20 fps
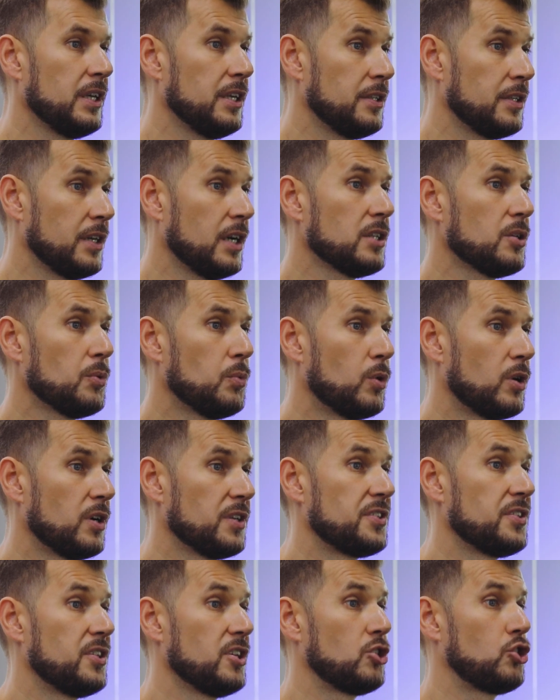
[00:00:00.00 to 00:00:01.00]
In other
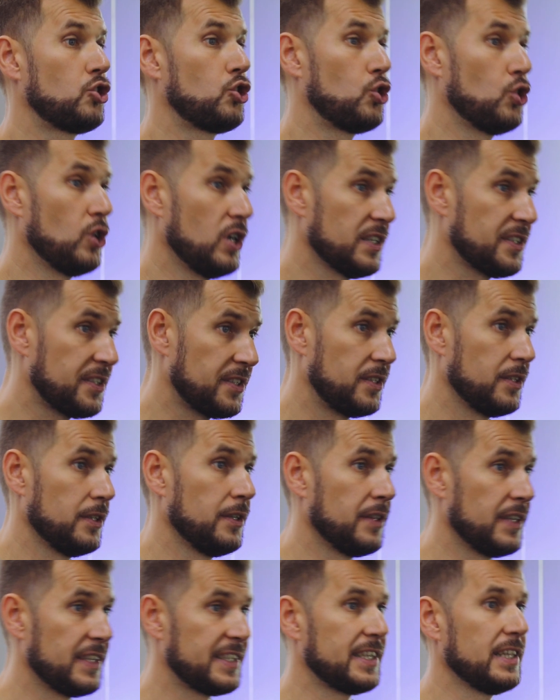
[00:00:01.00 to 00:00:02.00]
words, the trust in
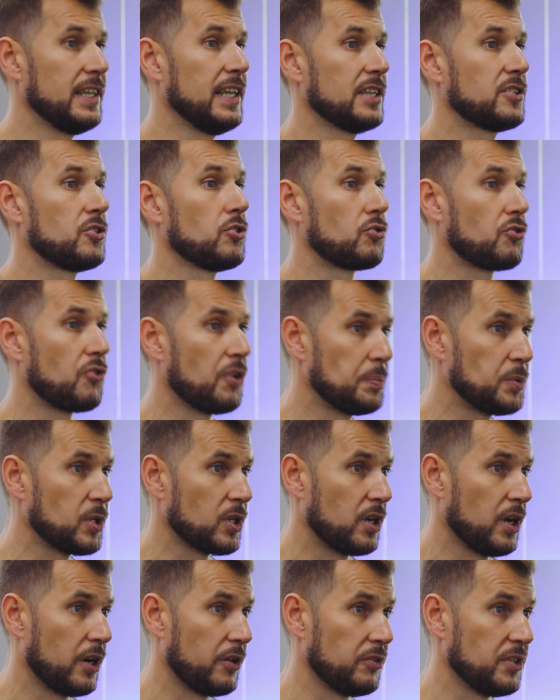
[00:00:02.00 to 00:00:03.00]
the selected
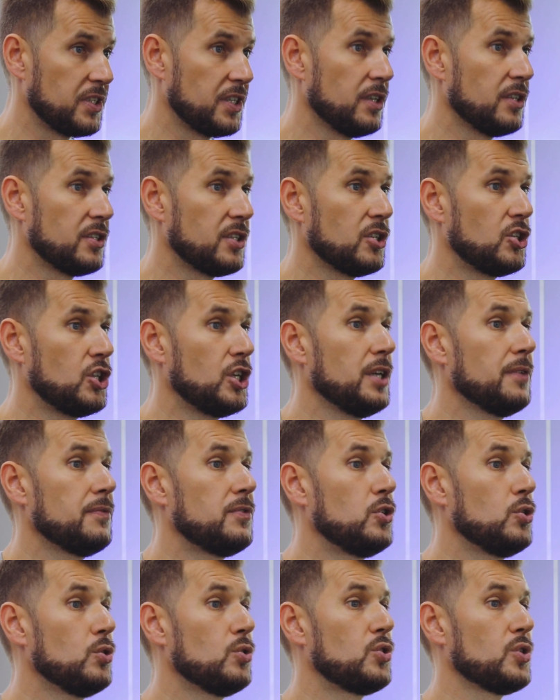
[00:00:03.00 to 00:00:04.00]
cryptocurrency is achieved
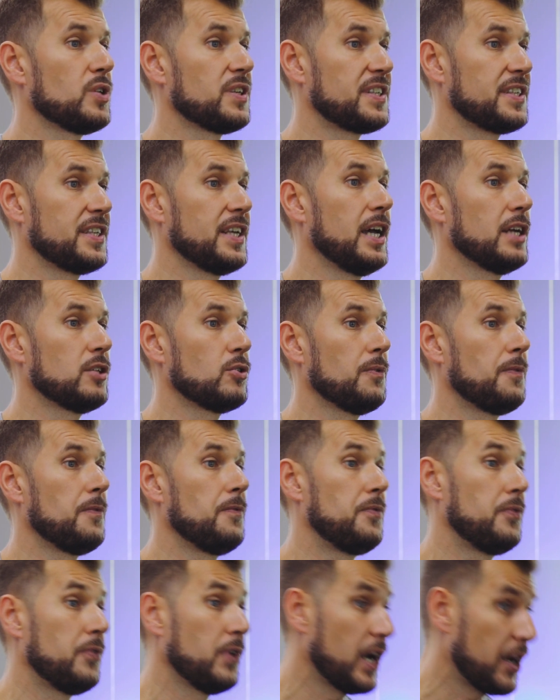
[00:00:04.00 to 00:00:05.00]
due to a set of
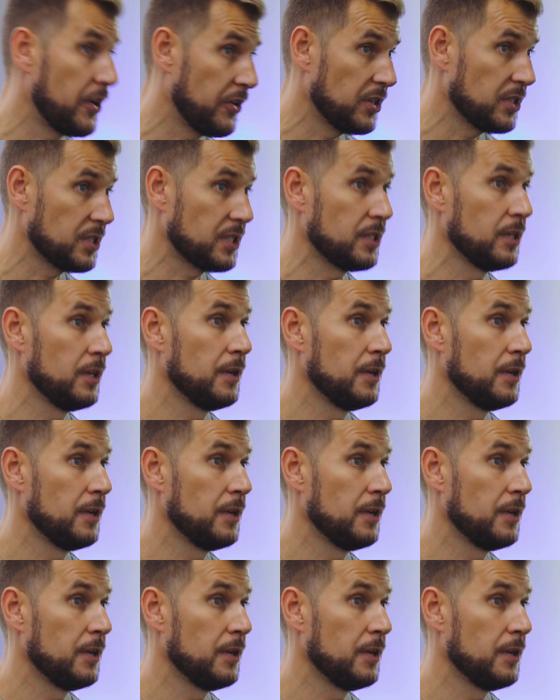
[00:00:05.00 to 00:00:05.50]
various